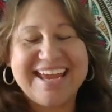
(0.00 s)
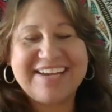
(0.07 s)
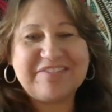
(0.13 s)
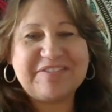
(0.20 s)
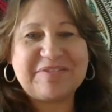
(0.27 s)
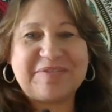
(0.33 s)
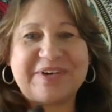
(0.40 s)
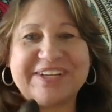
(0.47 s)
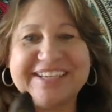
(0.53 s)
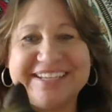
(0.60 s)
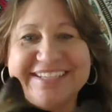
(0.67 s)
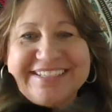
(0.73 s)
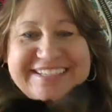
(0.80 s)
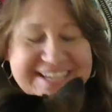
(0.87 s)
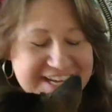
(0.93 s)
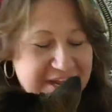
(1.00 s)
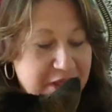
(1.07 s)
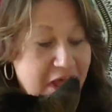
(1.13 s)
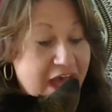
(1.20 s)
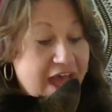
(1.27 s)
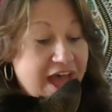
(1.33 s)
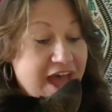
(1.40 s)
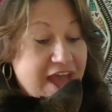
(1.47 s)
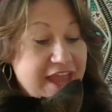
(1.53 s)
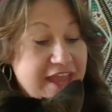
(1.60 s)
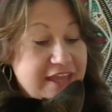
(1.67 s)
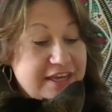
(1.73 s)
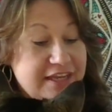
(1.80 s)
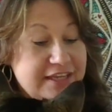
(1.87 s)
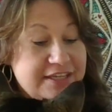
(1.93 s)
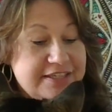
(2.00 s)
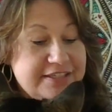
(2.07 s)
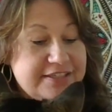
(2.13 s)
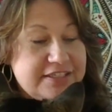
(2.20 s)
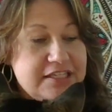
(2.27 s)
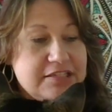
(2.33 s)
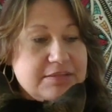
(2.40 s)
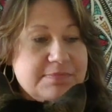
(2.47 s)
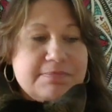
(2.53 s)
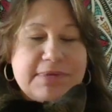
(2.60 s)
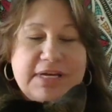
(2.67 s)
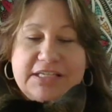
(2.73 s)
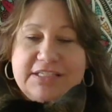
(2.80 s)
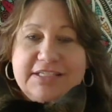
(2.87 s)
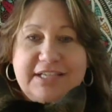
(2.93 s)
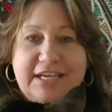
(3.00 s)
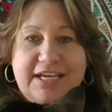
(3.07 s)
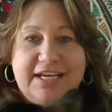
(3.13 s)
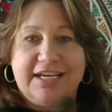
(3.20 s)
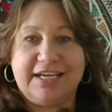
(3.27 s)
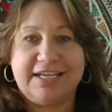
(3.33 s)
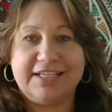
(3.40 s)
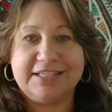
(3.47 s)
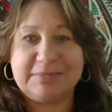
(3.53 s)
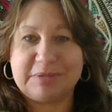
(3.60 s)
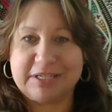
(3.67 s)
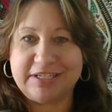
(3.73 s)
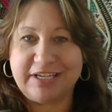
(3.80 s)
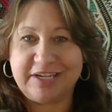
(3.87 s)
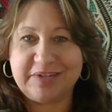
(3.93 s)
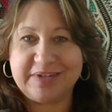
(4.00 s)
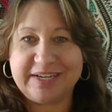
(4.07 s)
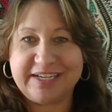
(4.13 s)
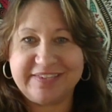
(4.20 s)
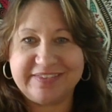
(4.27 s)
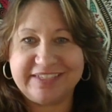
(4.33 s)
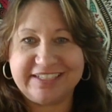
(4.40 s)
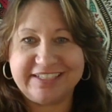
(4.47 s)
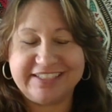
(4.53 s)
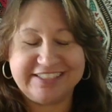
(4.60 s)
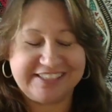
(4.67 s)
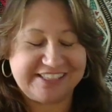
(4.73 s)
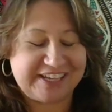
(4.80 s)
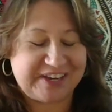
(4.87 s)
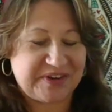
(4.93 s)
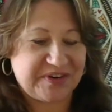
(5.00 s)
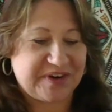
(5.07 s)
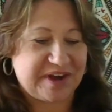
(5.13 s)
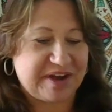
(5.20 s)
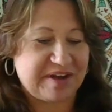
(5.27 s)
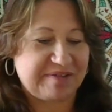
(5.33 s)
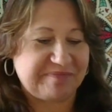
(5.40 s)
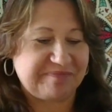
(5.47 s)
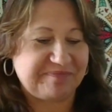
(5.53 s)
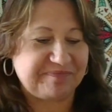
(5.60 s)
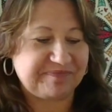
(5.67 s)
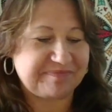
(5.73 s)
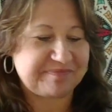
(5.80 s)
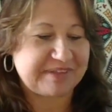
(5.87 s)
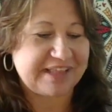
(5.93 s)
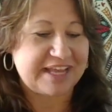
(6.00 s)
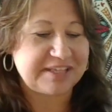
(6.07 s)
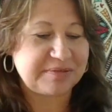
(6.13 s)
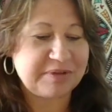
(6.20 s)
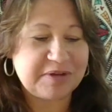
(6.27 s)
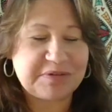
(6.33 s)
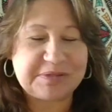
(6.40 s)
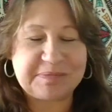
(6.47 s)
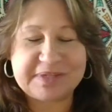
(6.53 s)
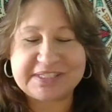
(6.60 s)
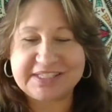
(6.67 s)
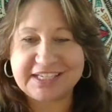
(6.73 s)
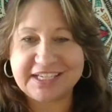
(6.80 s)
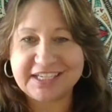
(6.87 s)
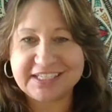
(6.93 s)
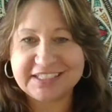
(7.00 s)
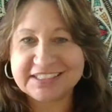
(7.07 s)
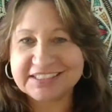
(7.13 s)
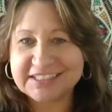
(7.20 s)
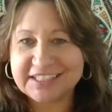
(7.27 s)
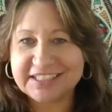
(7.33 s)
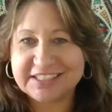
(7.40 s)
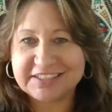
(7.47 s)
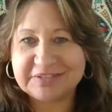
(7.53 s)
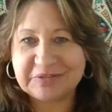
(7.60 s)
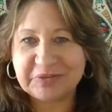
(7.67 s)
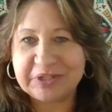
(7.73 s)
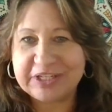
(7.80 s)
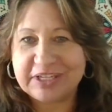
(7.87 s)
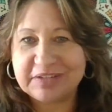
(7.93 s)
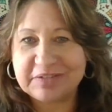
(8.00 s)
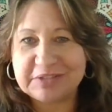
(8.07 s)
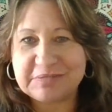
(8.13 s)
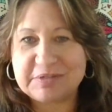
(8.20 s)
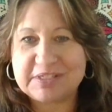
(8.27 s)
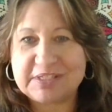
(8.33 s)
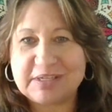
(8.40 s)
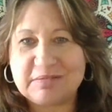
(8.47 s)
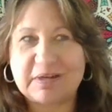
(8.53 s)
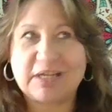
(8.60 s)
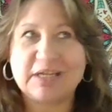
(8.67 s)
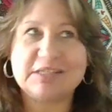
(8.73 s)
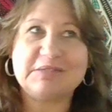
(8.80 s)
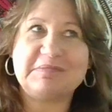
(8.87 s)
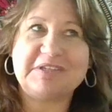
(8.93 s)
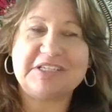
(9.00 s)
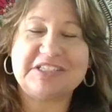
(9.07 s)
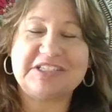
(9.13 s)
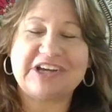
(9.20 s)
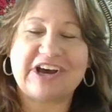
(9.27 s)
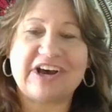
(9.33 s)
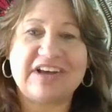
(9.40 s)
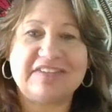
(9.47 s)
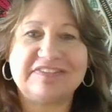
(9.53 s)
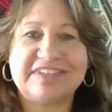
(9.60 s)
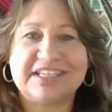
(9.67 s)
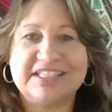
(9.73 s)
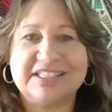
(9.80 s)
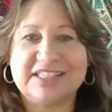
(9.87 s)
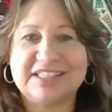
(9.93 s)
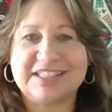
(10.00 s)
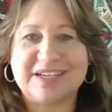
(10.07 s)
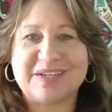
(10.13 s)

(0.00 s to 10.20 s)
Everyone. It's Monday. It's Monday already, right? Last week was busy. Weekend was busy. My husband is off, and